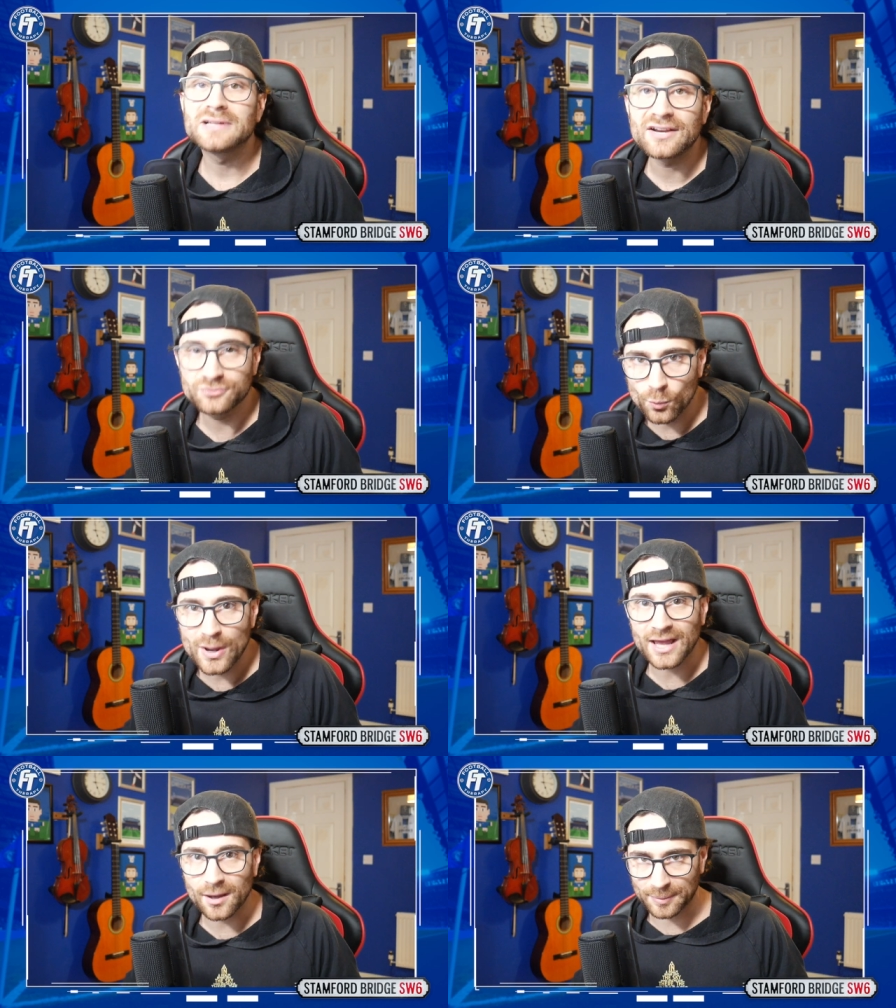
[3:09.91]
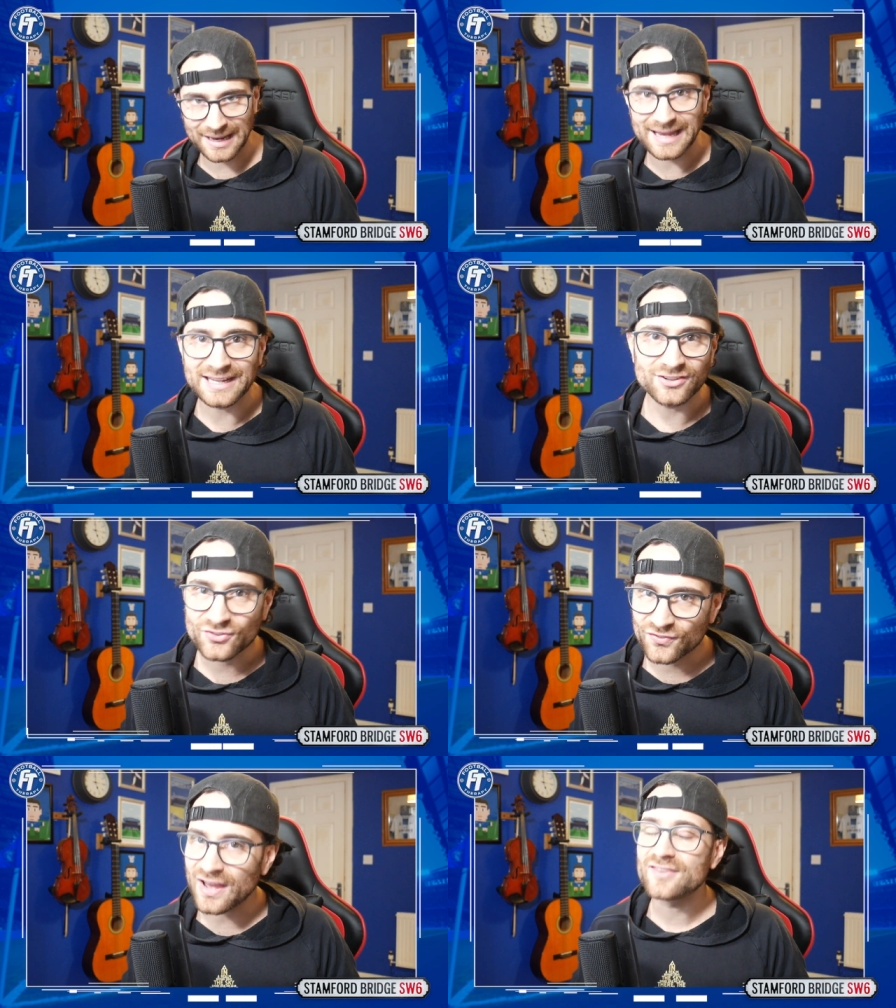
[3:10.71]
left winger playing in his
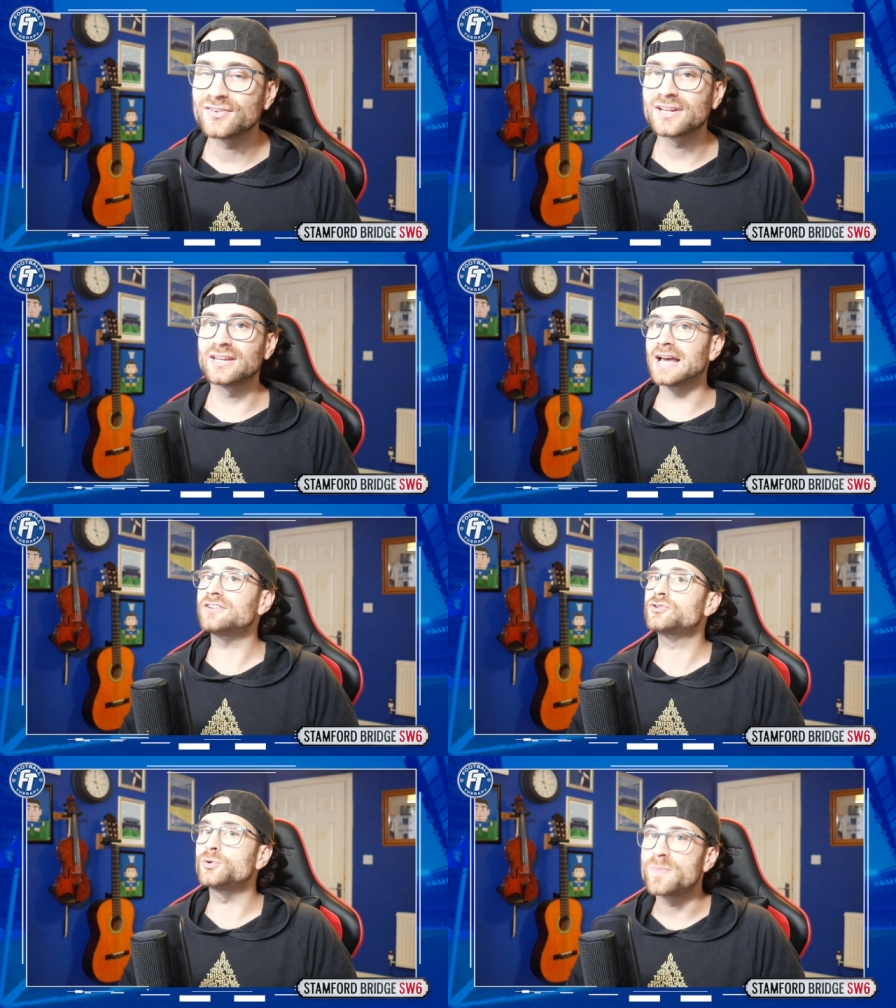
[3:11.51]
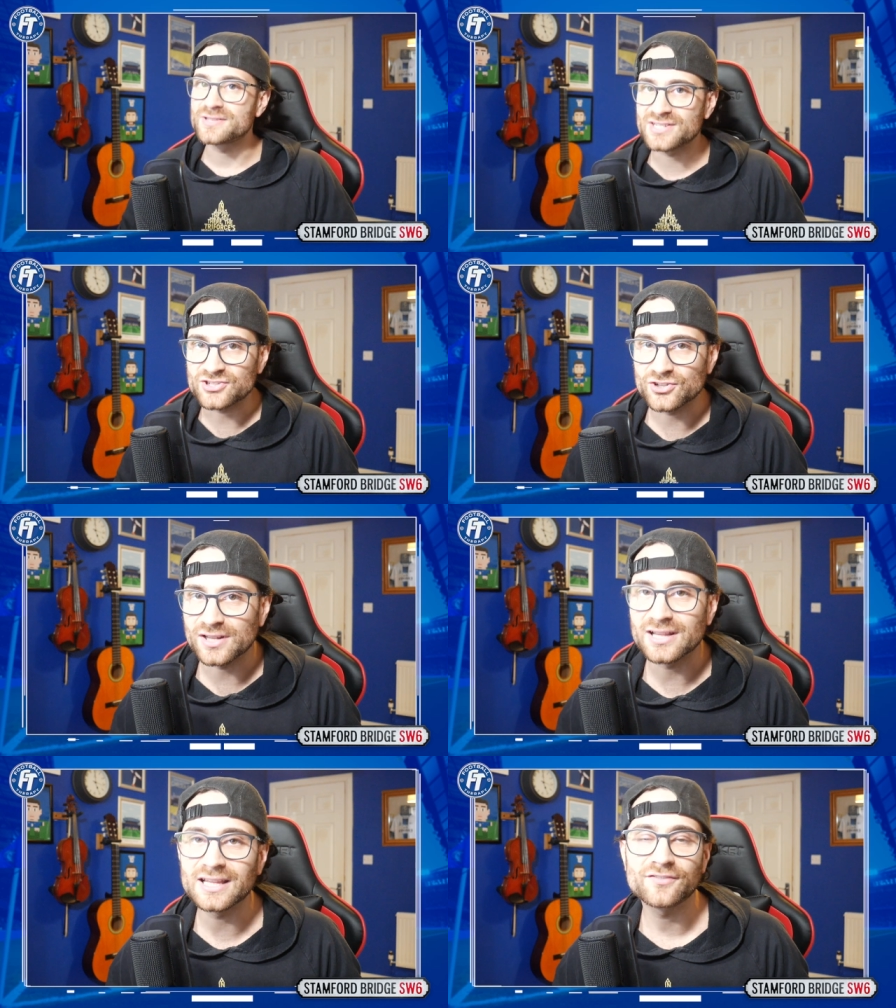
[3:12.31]
favoured and natural
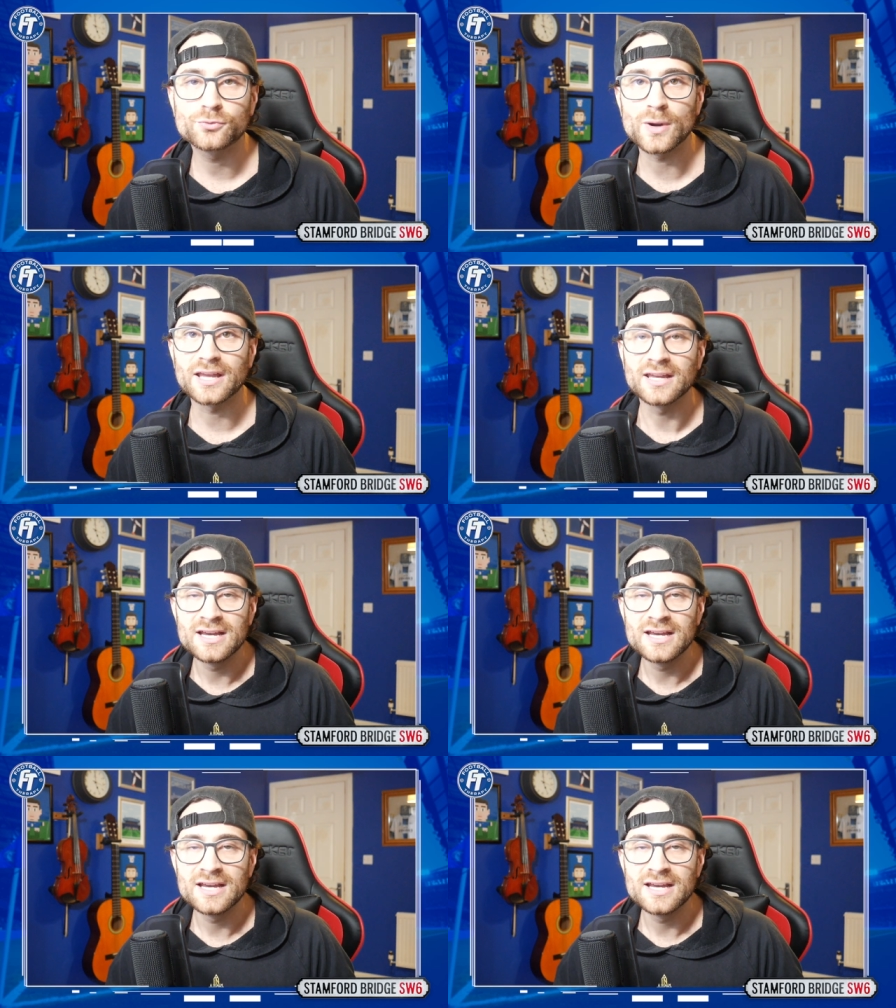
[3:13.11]
position, the left wing.